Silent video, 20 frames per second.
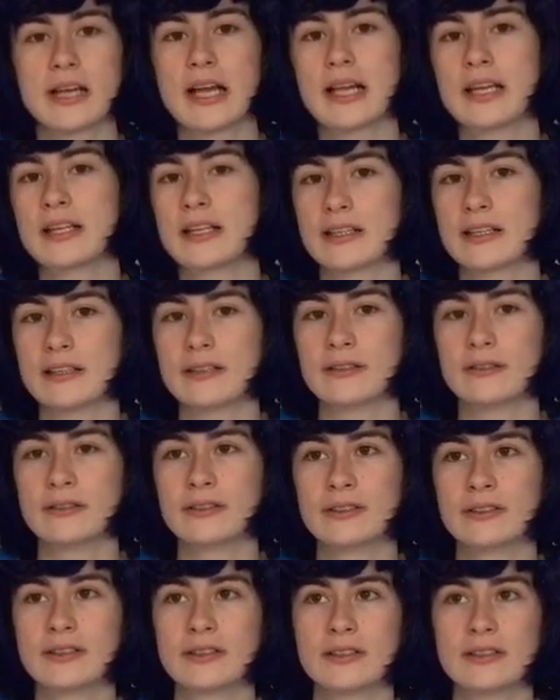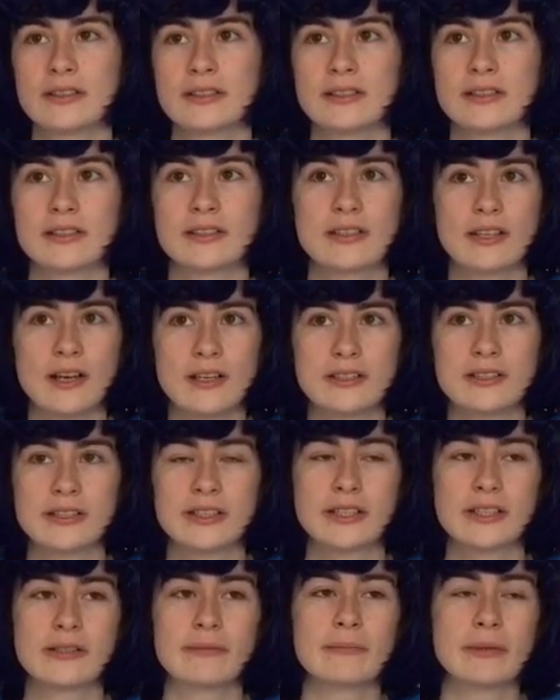telling you to cut
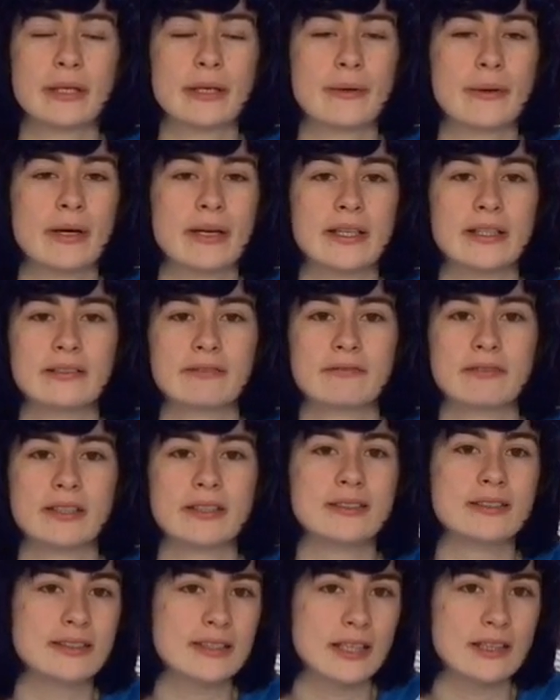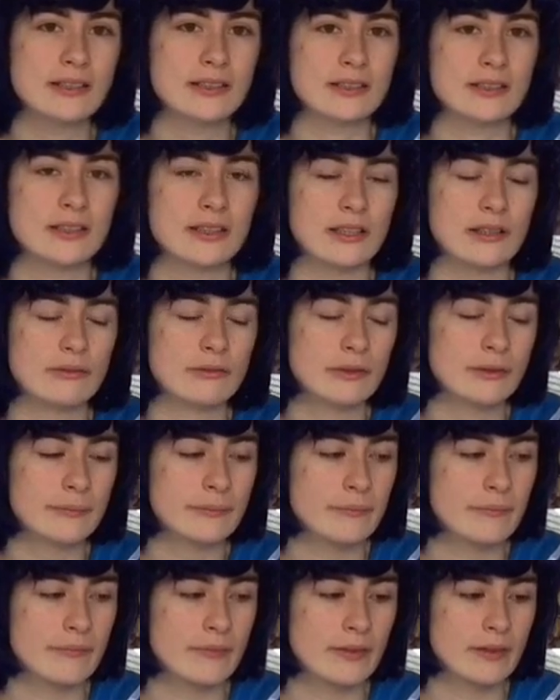it can be quite insensitive.
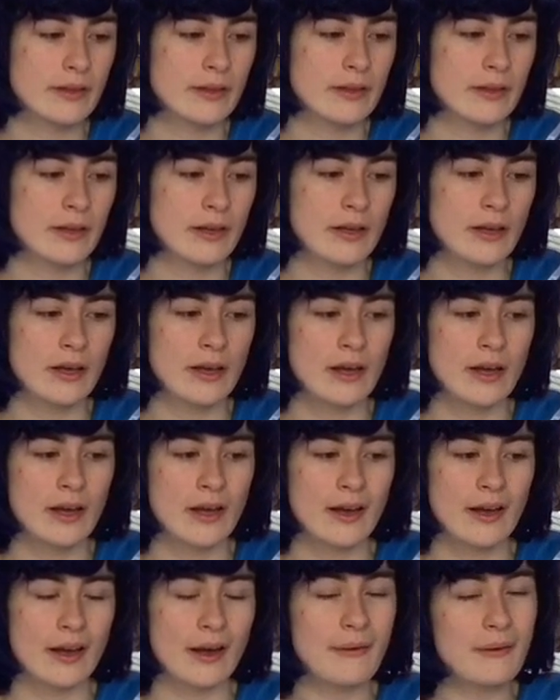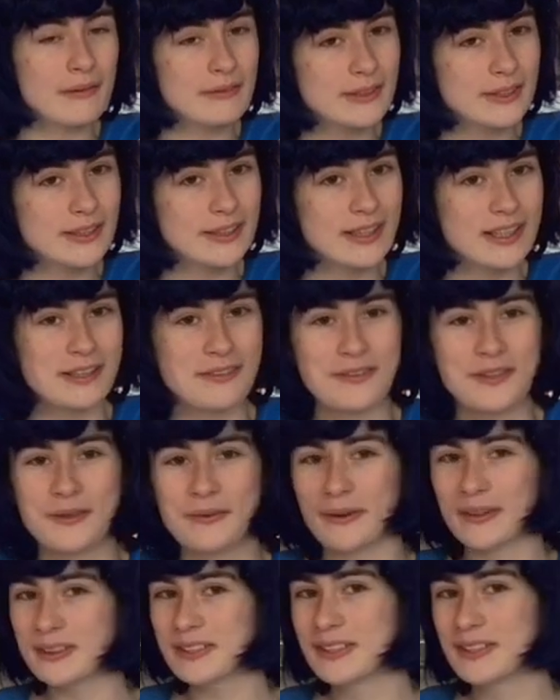However, if
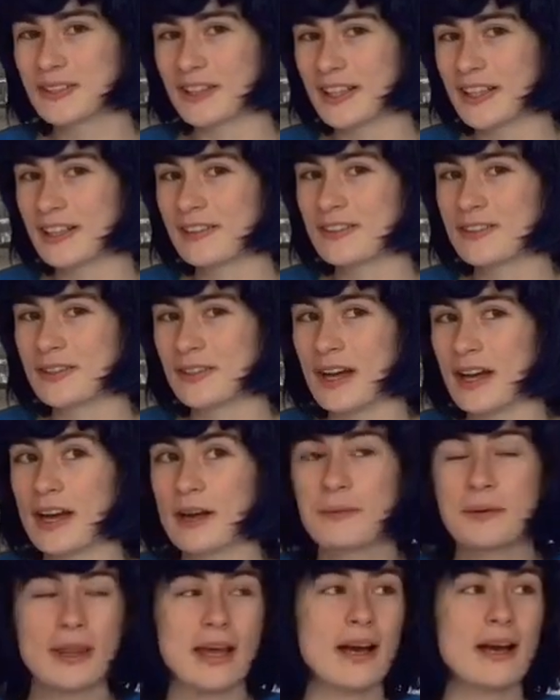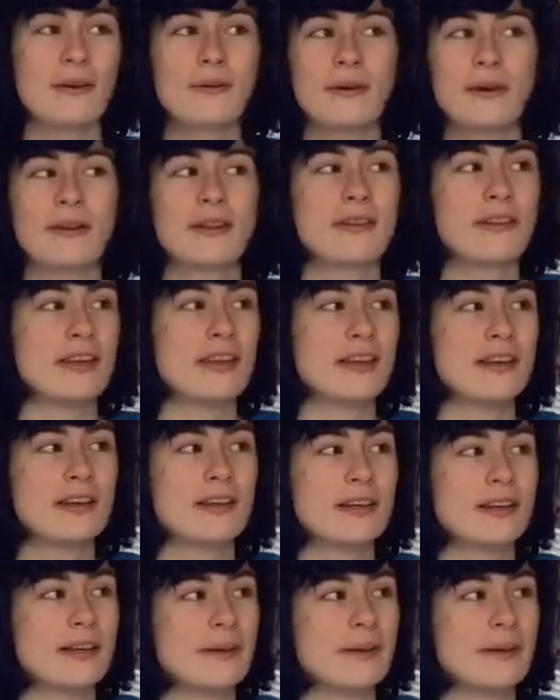you want to try out short hair without the